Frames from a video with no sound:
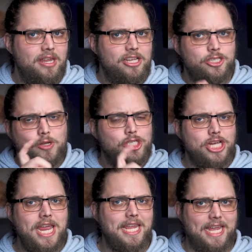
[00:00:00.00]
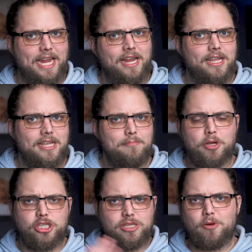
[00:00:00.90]
so it's shaking
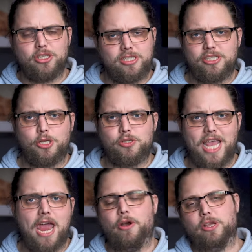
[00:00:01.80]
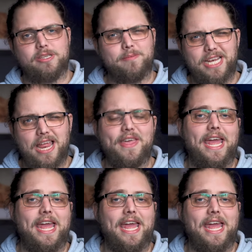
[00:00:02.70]
because the monster's too scary or something like